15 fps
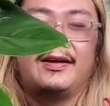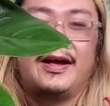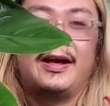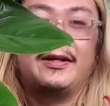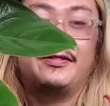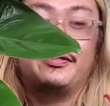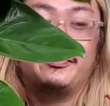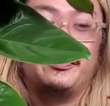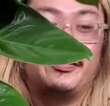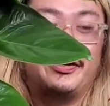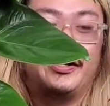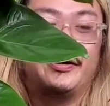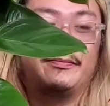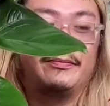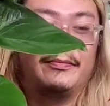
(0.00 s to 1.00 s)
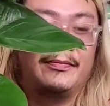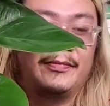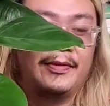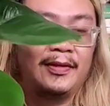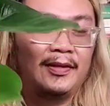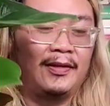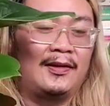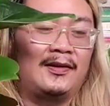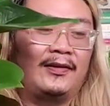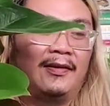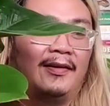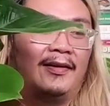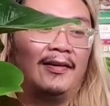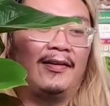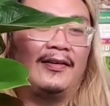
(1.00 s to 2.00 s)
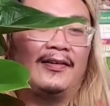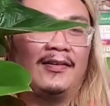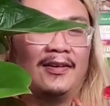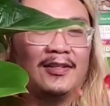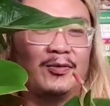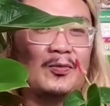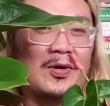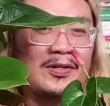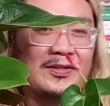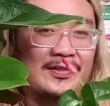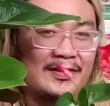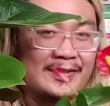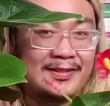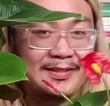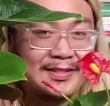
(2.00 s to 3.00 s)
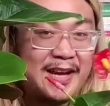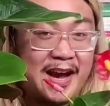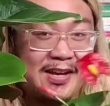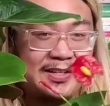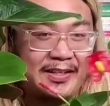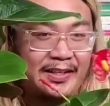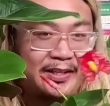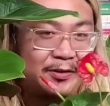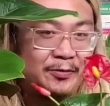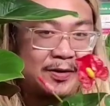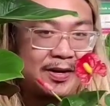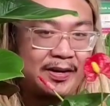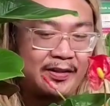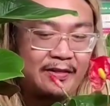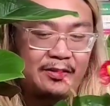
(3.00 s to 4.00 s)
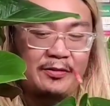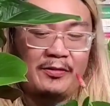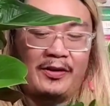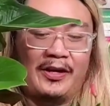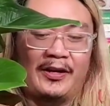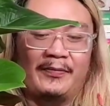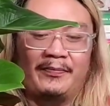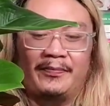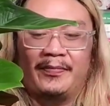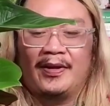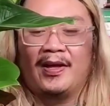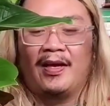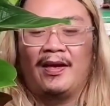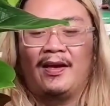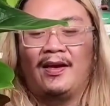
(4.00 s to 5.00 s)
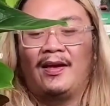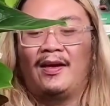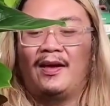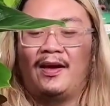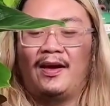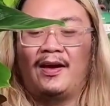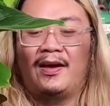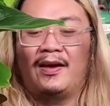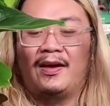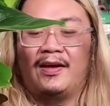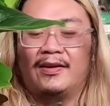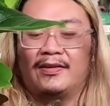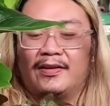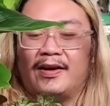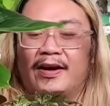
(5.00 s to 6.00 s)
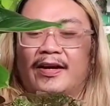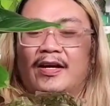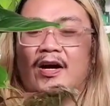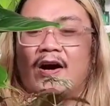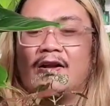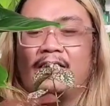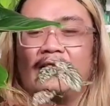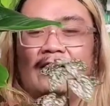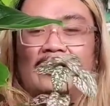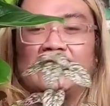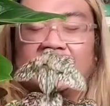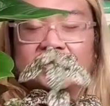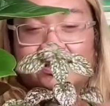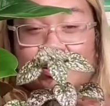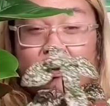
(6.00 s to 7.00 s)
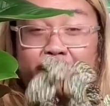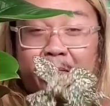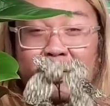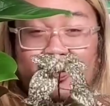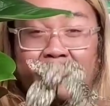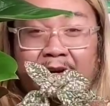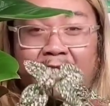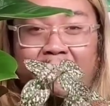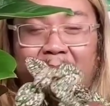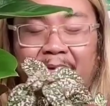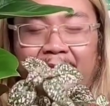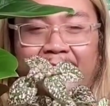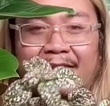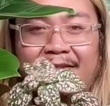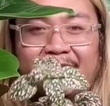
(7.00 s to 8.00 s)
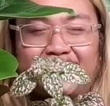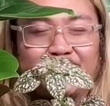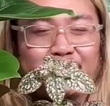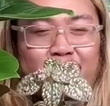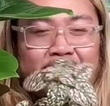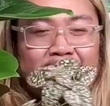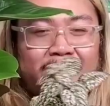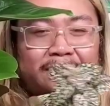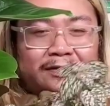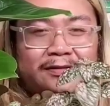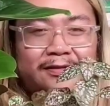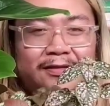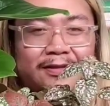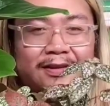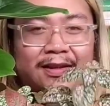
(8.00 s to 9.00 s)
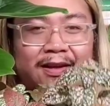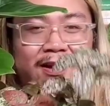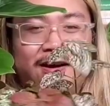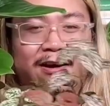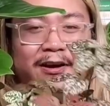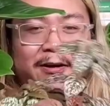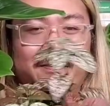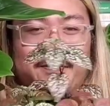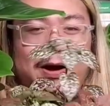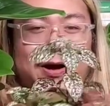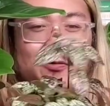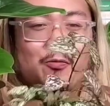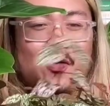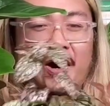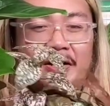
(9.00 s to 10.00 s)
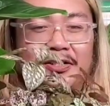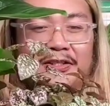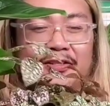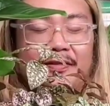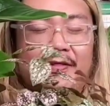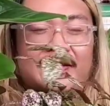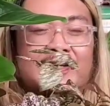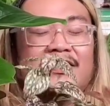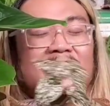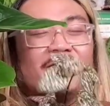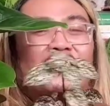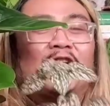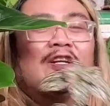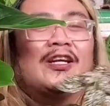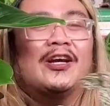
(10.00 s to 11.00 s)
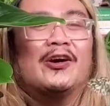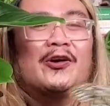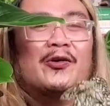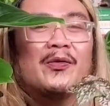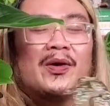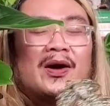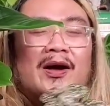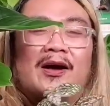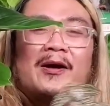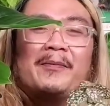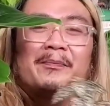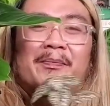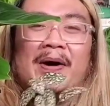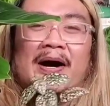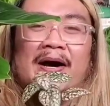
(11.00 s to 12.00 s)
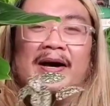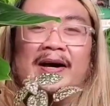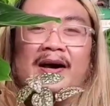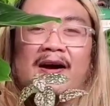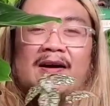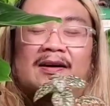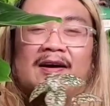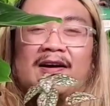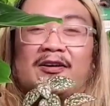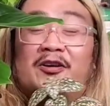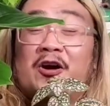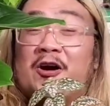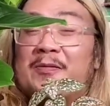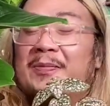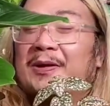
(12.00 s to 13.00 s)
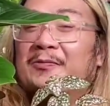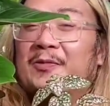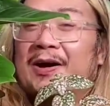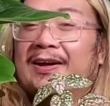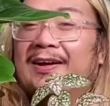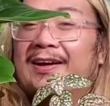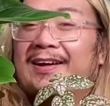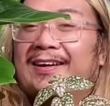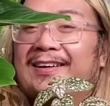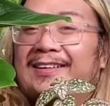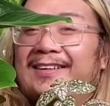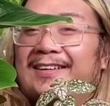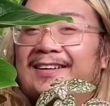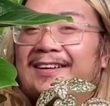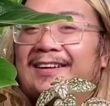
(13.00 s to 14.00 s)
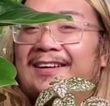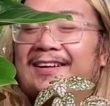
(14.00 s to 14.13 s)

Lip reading: Anthurium, as well as this tiny red Anthurium. And I got these polka dot plants as well. I watched this video by Carmen Whitehead.